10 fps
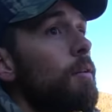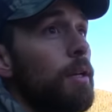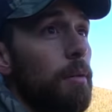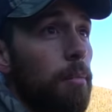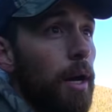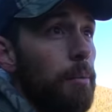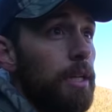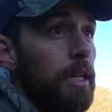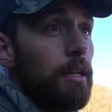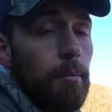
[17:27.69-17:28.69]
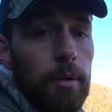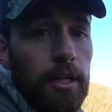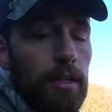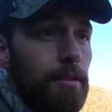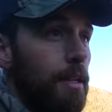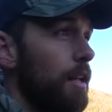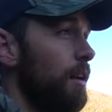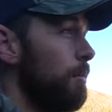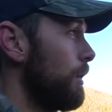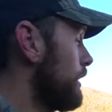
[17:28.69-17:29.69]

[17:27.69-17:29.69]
we can probably get in a pretty good setup.